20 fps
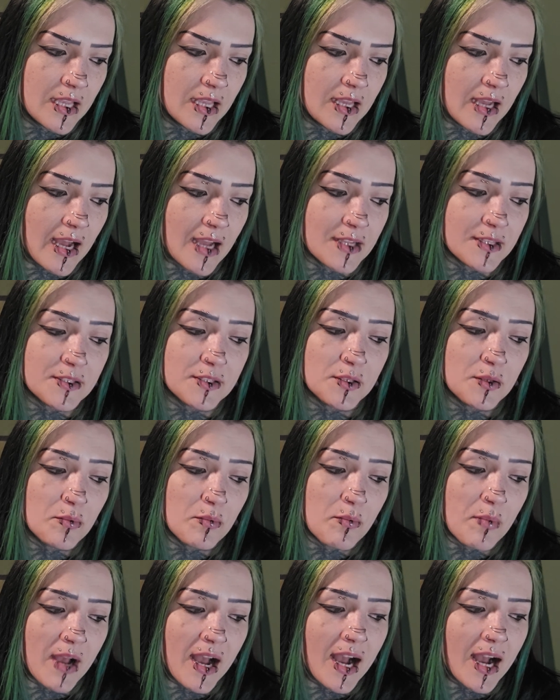It guides you
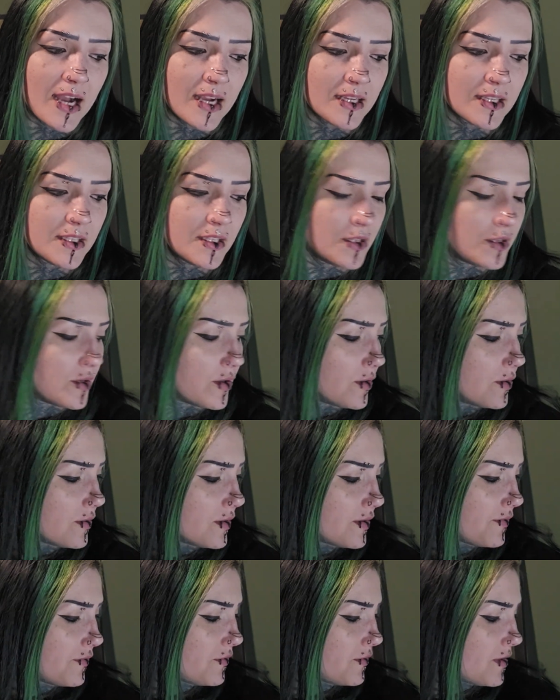back,
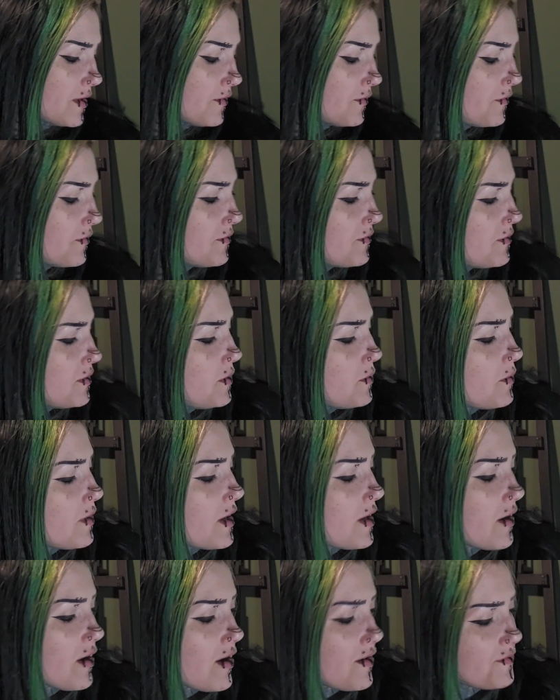if you
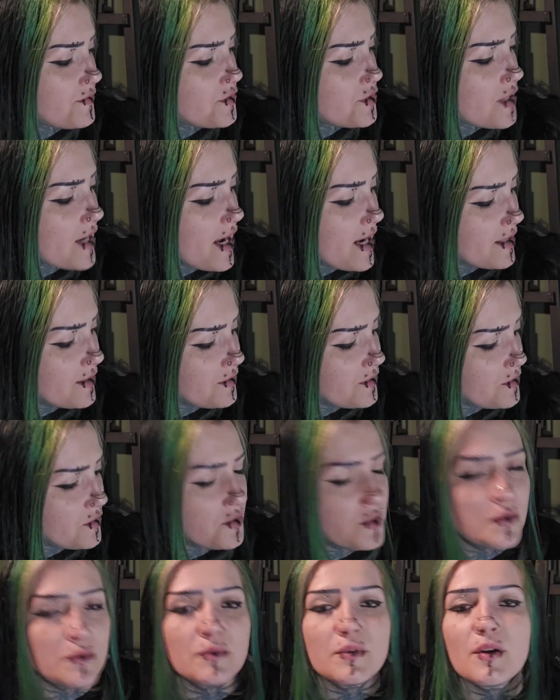get off track, the
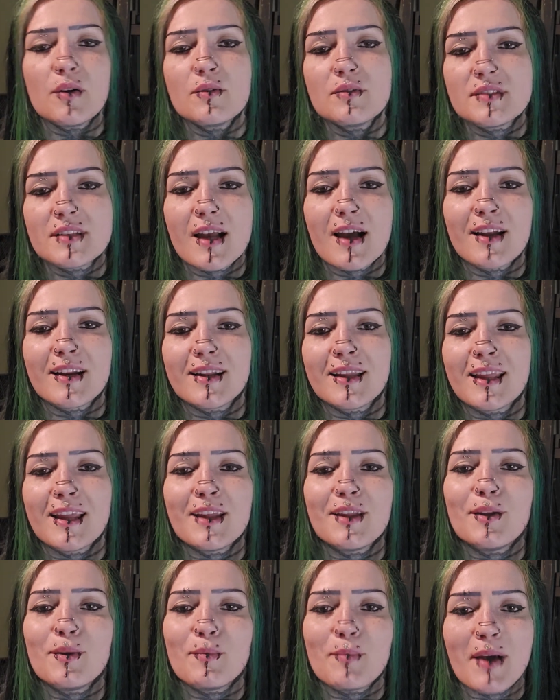two knows how to
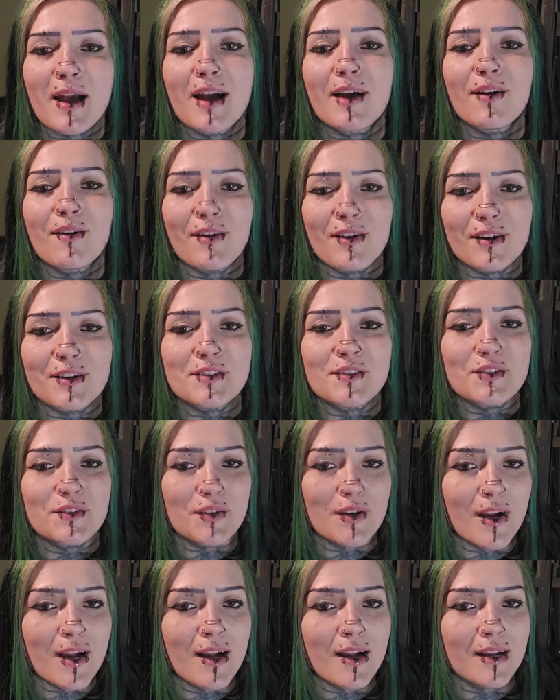get you back on
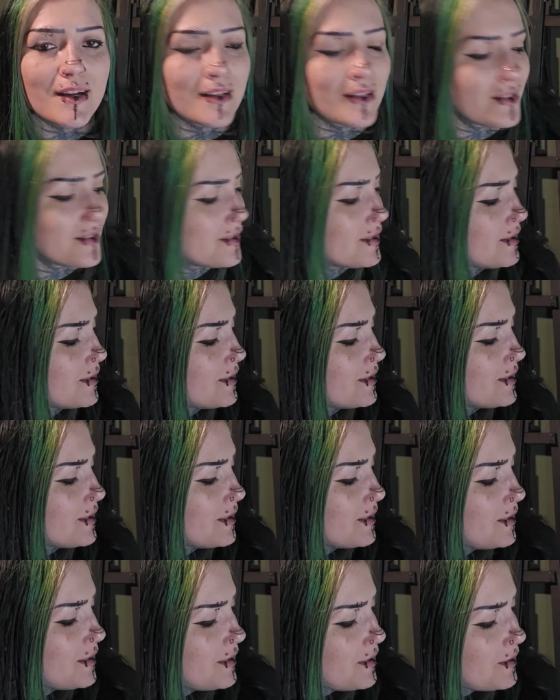track,
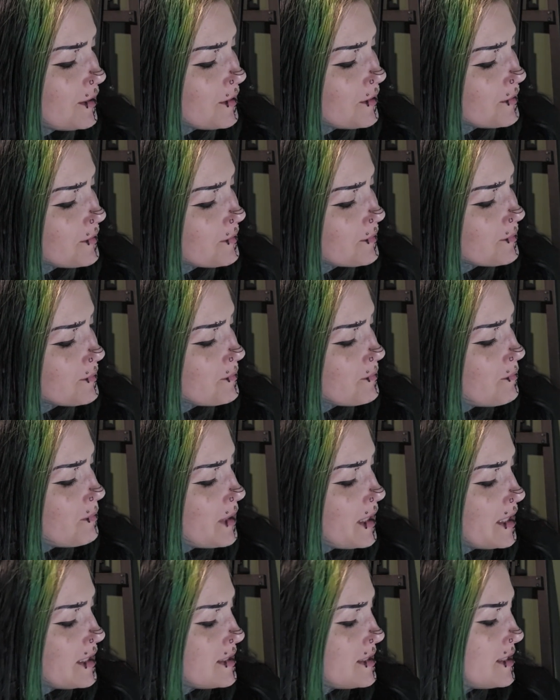
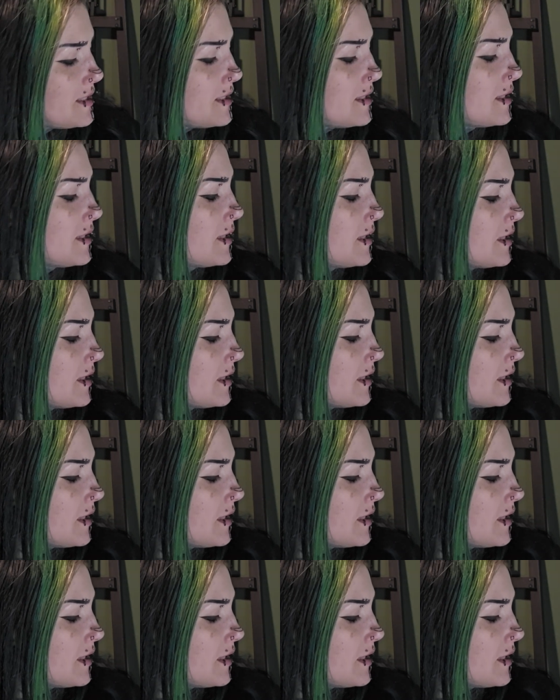but